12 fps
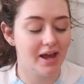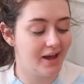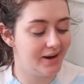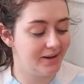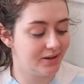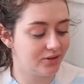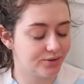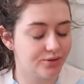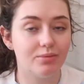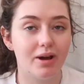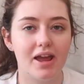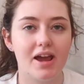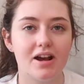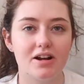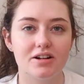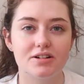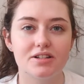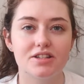and it grew my
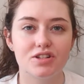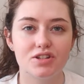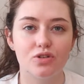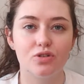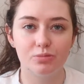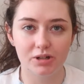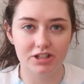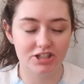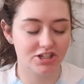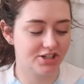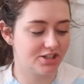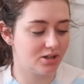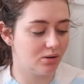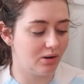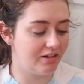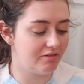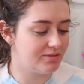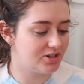hair so much. So
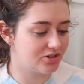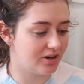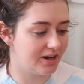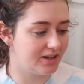I've used